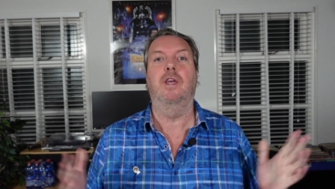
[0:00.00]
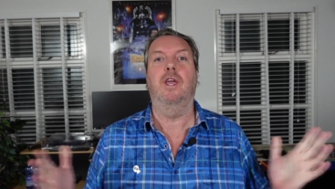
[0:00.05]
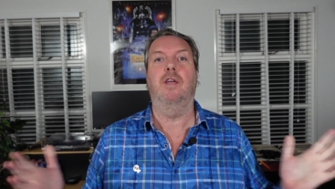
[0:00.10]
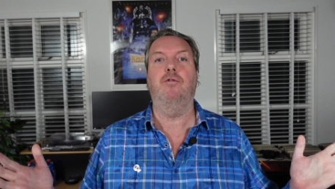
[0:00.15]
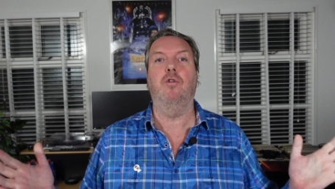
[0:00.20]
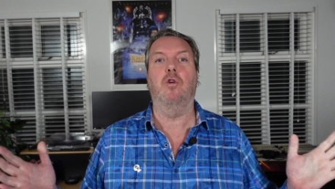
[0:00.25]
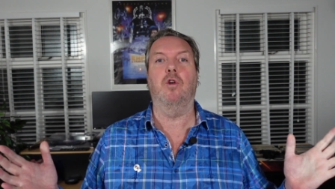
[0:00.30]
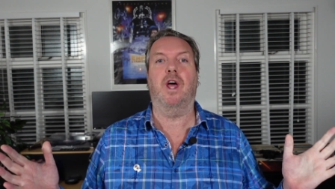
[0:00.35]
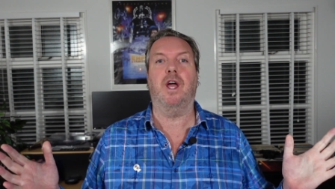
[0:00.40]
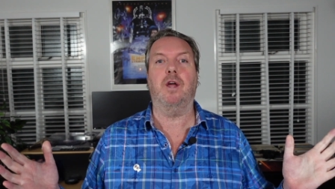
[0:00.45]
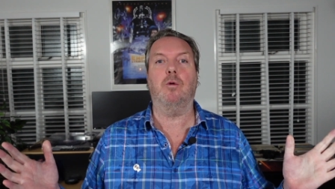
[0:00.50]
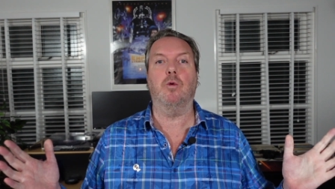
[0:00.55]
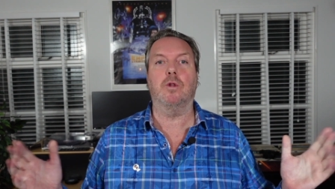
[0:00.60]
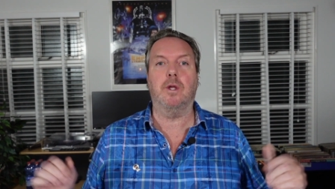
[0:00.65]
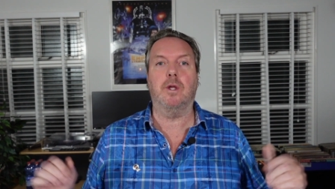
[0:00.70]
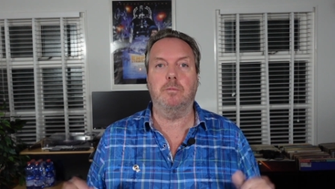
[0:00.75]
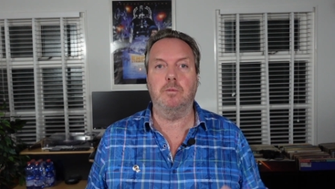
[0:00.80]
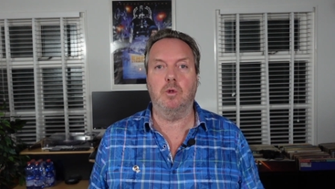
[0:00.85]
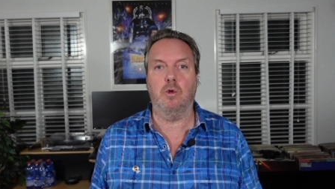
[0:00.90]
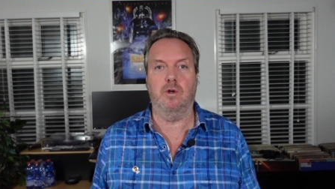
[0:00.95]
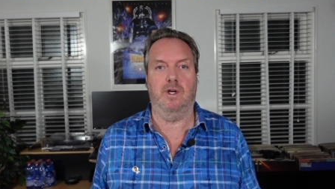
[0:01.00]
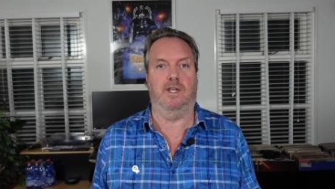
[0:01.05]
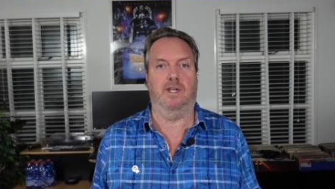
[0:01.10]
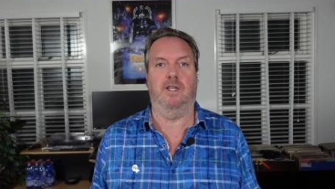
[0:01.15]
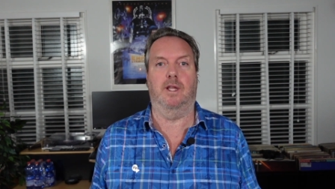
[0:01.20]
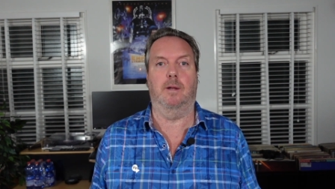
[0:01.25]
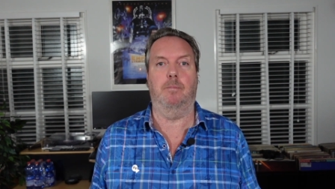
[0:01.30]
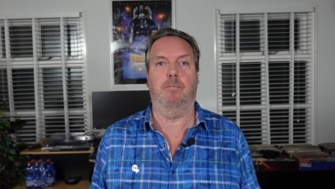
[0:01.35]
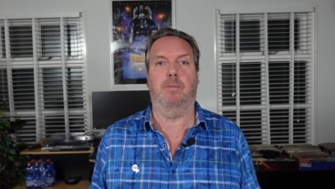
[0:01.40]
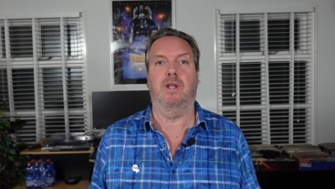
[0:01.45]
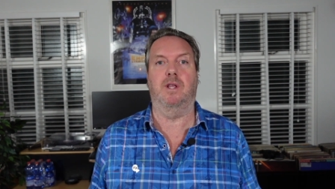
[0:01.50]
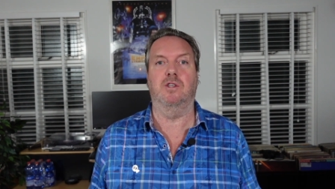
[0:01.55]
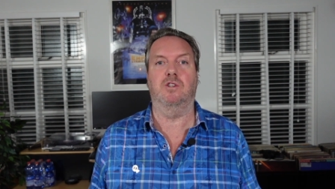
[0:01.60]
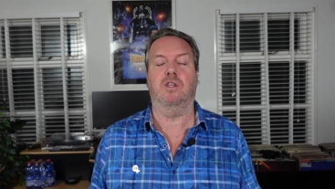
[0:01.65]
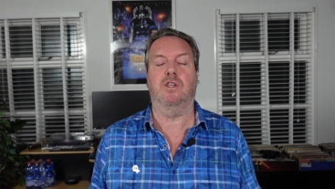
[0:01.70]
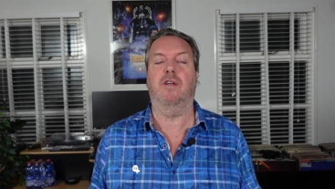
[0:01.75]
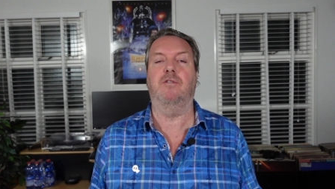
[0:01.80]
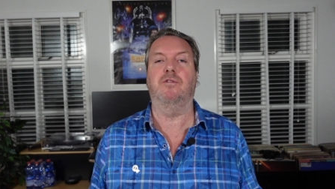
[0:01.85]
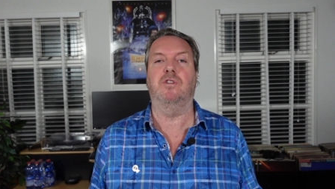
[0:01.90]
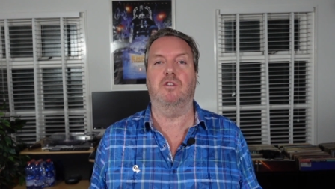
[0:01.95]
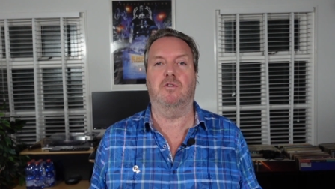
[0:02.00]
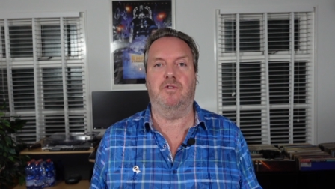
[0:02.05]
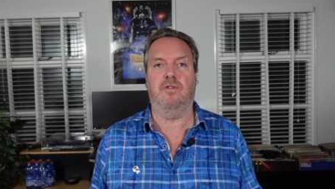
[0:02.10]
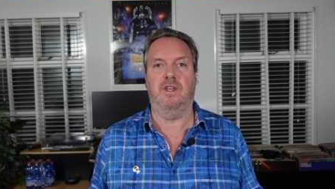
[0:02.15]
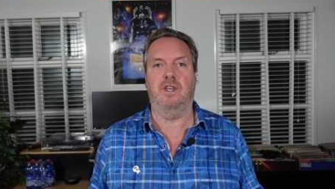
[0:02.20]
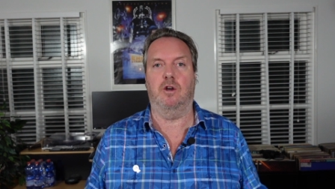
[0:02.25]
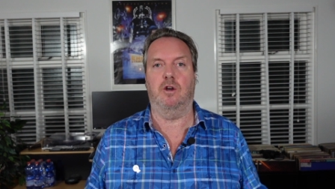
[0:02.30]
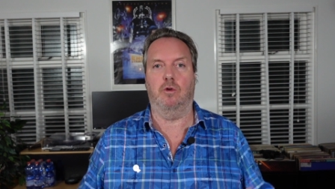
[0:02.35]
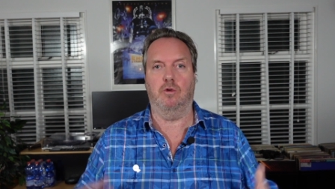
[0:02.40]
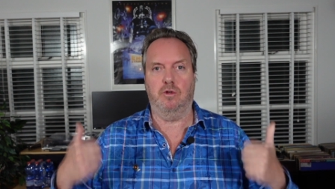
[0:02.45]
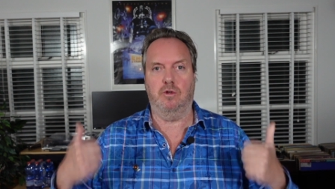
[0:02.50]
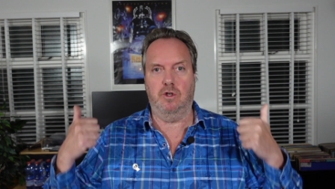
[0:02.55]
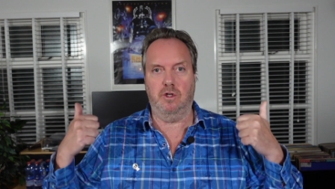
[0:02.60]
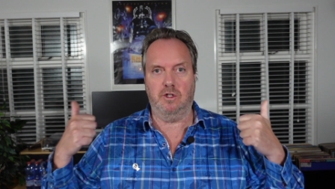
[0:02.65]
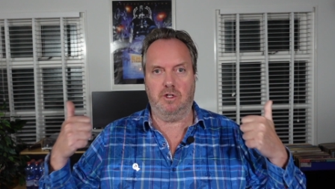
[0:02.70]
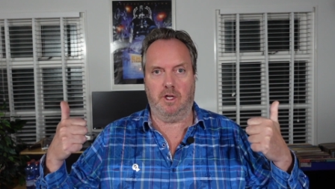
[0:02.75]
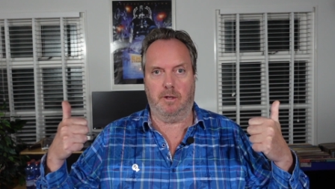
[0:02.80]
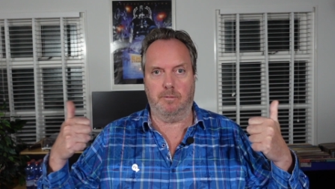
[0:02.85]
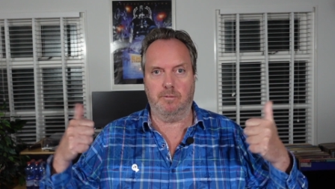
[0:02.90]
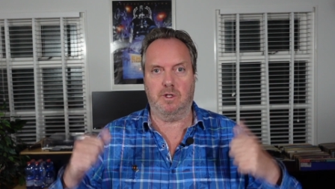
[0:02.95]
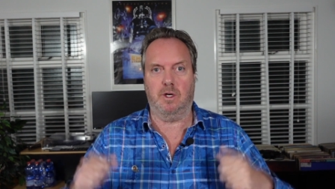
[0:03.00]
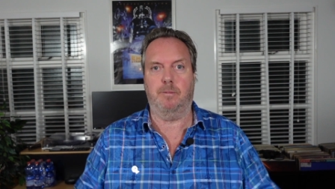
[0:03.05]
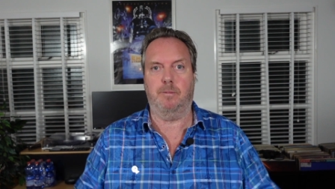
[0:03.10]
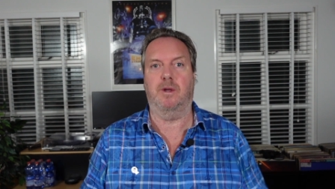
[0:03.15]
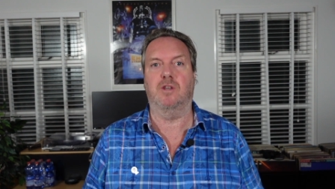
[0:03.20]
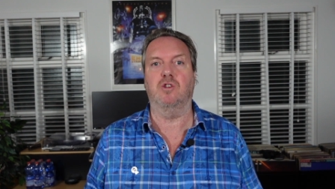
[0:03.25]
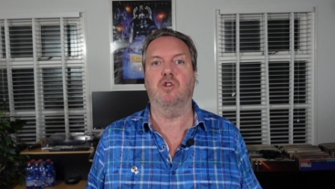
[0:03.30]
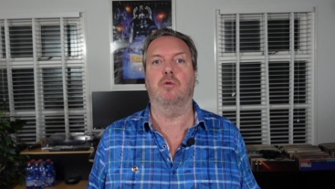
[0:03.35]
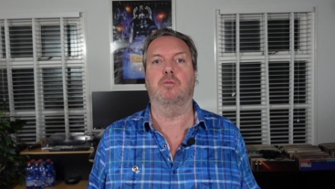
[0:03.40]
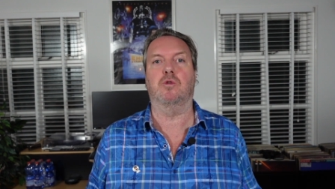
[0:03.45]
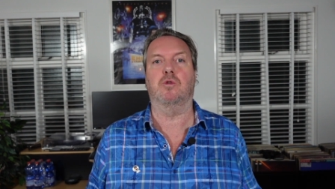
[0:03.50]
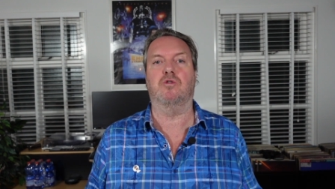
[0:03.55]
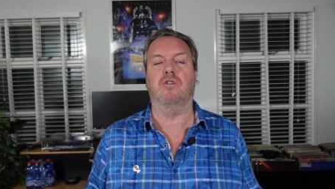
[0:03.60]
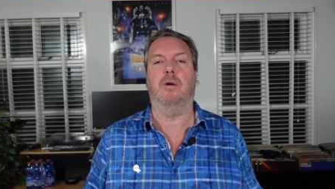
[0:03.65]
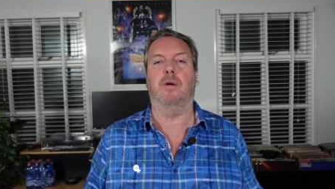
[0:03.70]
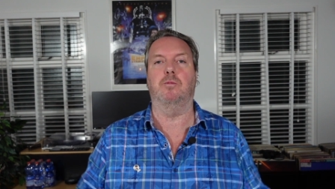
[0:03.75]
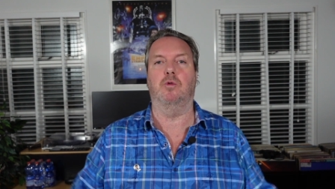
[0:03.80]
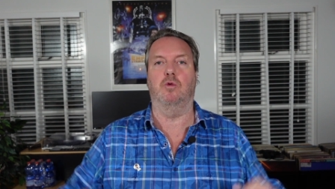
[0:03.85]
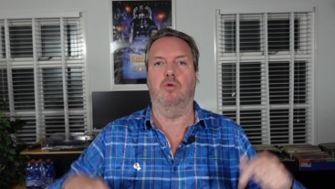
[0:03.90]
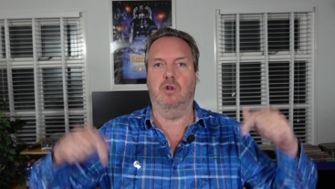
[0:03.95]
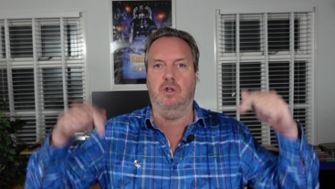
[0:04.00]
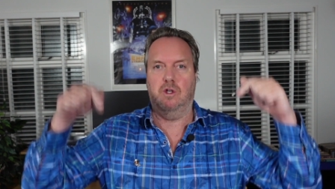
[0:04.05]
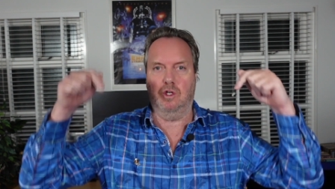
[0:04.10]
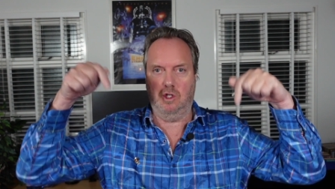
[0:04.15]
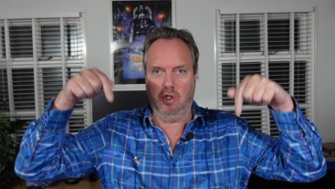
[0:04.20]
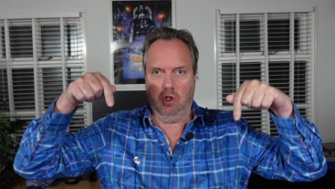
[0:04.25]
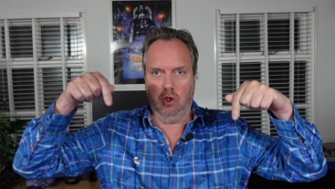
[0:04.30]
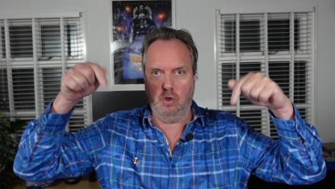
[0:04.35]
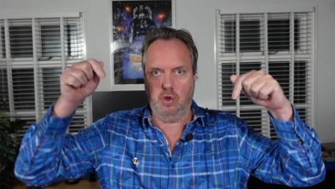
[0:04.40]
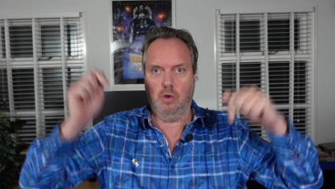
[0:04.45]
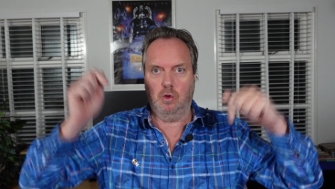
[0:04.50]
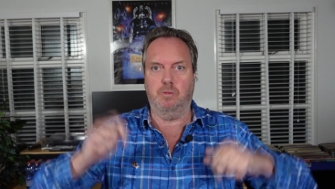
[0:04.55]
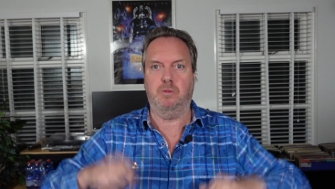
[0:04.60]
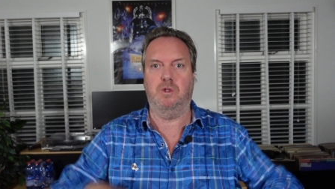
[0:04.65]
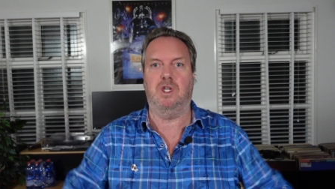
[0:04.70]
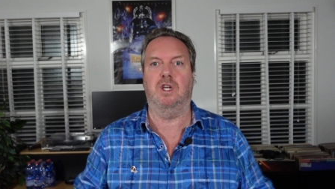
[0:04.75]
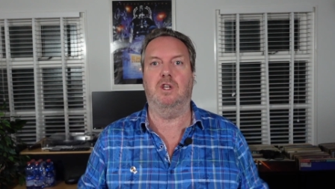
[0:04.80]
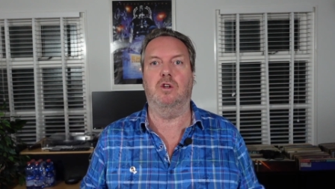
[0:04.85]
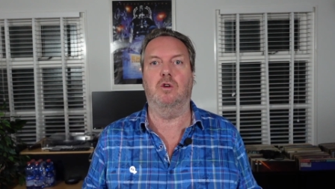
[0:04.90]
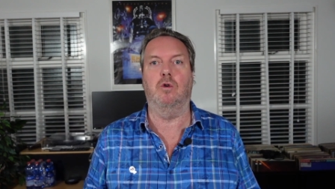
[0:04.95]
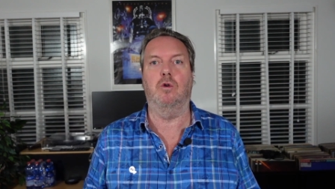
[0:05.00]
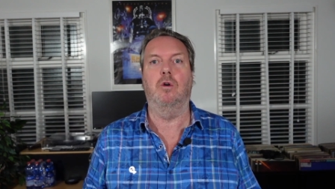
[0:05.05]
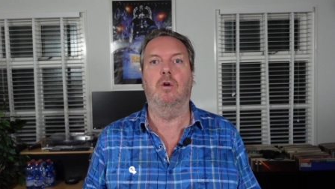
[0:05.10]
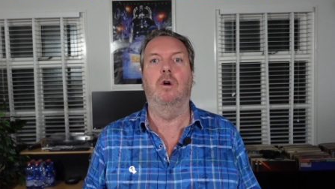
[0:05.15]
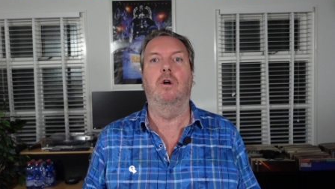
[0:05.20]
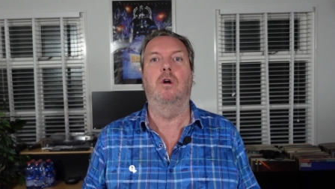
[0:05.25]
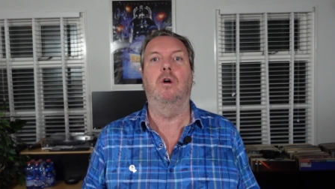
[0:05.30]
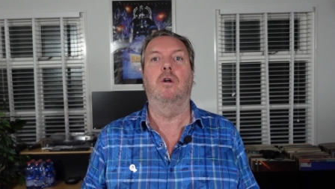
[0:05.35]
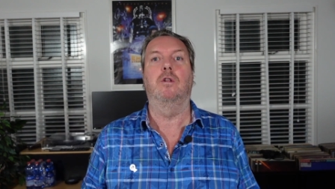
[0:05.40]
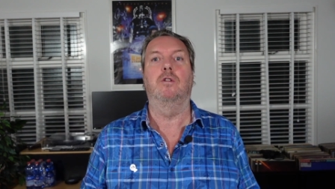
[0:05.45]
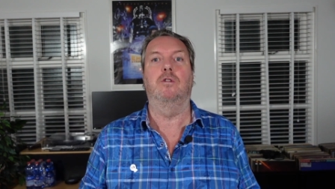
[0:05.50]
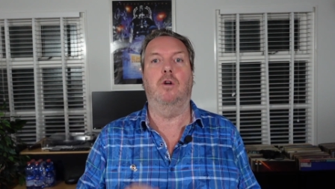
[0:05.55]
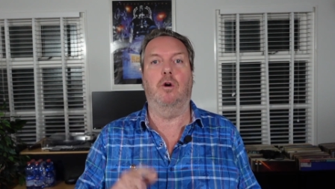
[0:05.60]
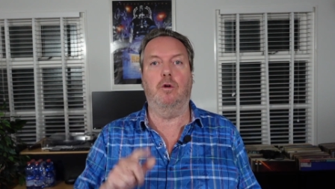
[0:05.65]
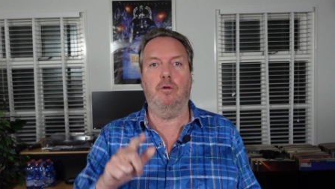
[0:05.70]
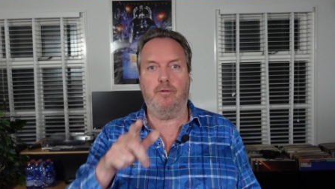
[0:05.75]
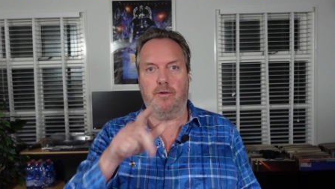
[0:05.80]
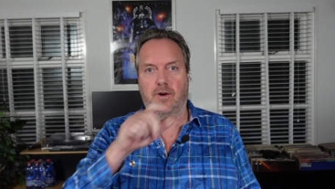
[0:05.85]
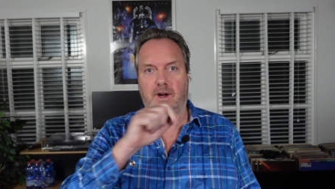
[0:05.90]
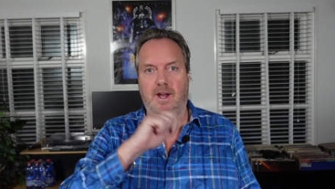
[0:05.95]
If you like what I'm doing, then please give this video the thumbs up and subscribe to the YouTube channel. Don't